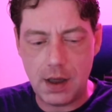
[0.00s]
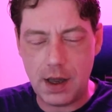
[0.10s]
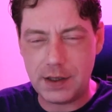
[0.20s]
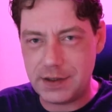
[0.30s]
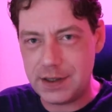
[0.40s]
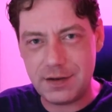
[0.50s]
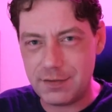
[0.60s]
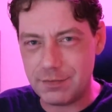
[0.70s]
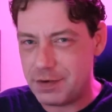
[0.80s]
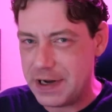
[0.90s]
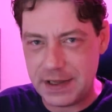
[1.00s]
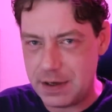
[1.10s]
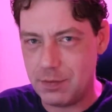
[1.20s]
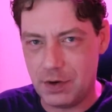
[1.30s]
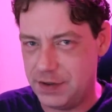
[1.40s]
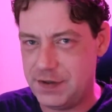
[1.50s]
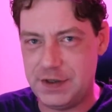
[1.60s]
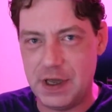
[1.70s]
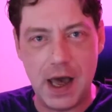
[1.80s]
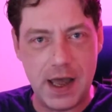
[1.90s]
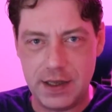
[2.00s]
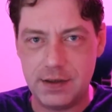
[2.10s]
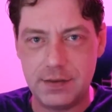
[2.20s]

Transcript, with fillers: I didn't really want to die.